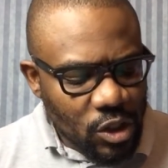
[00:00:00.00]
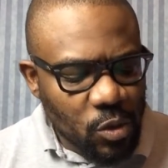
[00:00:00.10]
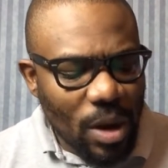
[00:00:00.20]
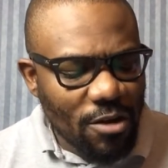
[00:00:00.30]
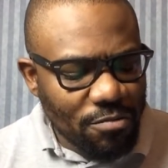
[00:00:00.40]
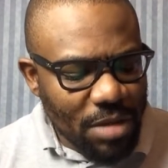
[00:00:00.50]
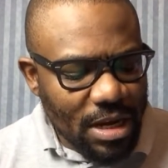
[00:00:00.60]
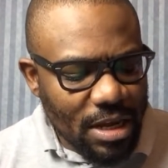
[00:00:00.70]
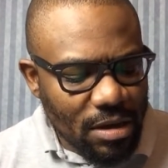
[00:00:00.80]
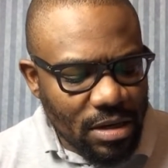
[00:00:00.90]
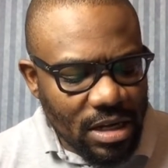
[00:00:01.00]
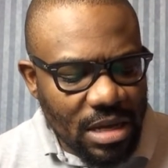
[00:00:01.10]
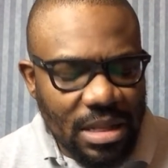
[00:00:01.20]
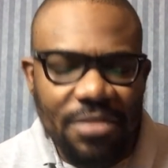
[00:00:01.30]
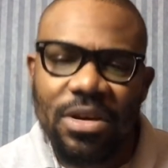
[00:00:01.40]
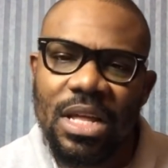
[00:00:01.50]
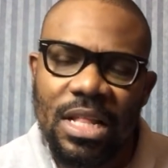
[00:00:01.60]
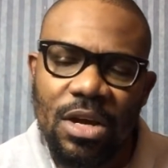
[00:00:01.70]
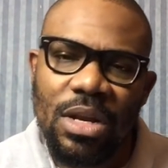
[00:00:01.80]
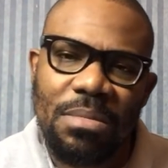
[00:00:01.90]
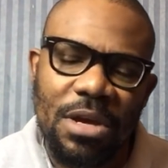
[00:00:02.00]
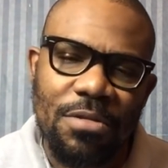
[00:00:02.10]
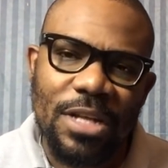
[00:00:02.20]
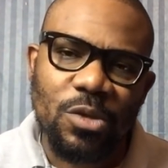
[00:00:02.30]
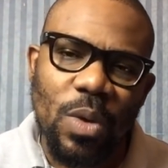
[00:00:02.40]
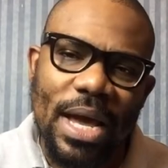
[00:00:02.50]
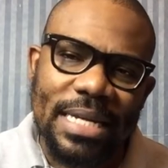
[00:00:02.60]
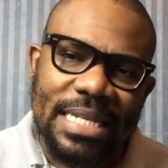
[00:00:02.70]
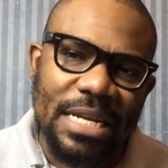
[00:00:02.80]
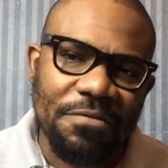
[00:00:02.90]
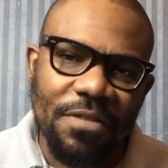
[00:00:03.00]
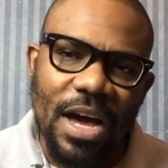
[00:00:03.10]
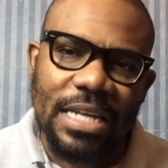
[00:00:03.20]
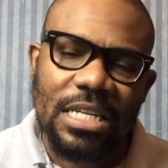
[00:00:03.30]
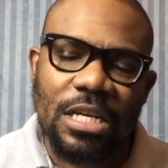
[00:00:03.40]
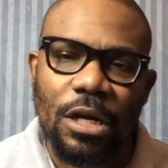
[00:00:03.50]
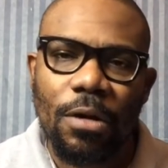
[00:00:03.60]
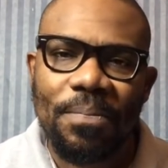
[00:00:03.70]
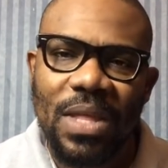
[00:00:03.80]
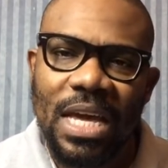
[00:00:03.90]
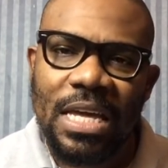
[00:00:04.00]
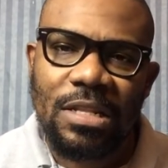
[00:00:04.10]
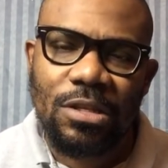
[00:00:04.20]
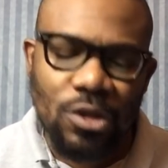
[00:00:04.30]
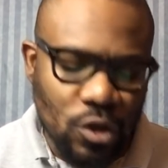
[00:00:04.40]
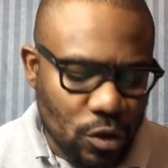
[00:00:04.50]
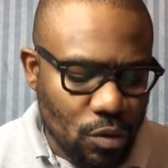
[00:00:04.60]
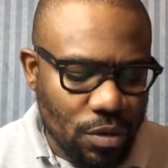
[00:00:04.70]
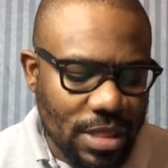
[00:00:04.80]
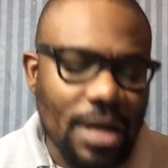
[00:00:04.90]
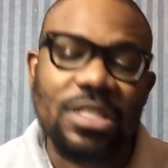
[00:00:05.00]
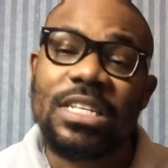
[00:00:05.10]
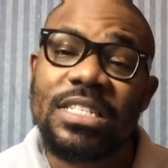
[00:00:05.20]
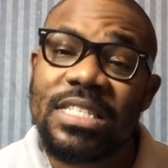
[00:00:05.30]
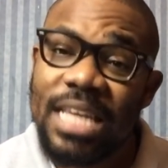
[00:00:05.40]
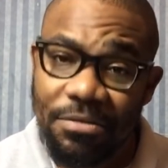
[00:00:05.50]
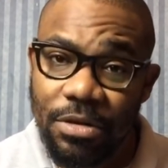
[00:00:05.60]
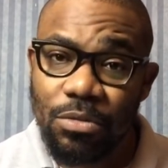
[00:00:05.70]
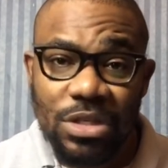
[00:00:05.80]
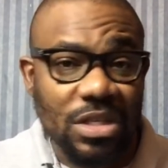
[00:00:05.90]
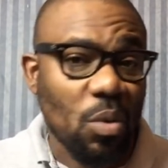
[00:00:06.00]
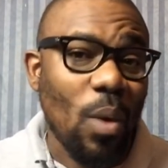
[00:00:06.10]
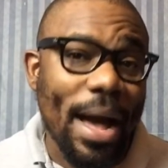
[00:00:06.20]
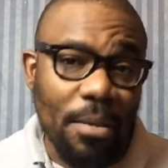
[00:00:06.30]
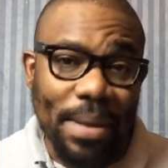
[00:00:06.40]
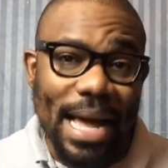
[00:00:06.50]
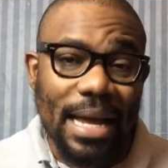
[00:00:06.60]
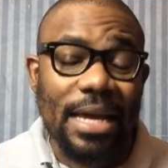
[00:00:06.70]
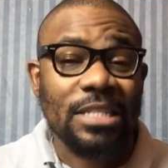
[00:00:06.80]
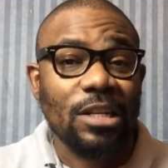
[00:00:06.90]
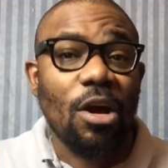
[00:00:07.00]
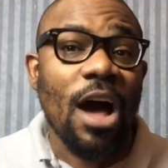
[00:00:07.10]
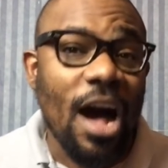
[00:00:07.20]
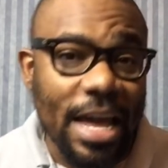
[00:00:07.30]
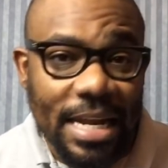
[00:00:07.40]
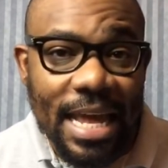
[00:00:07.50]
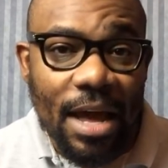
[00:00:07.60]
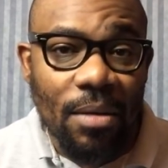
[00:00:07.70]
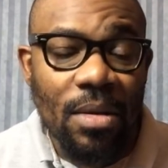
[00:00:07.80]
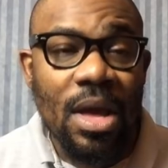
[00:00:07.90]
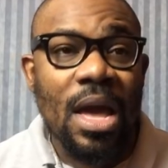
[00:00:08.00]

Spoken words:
12 million illegal immigrants were identified, in 2007, which is a while back. It's a lot higher now.